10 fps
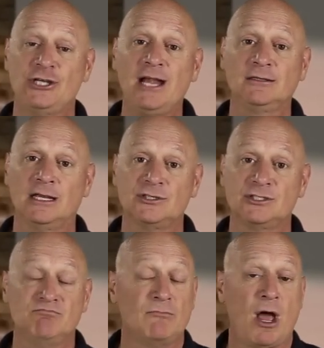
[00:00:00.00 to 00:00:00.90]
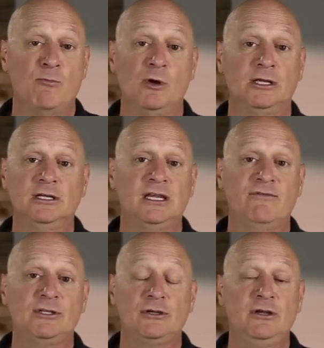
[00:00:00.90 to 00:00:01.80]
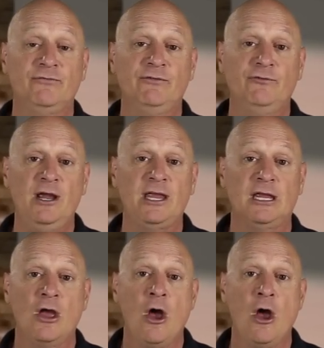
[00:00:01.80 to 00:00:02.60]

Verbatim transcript: checklist. I'm willing to give it to you for free.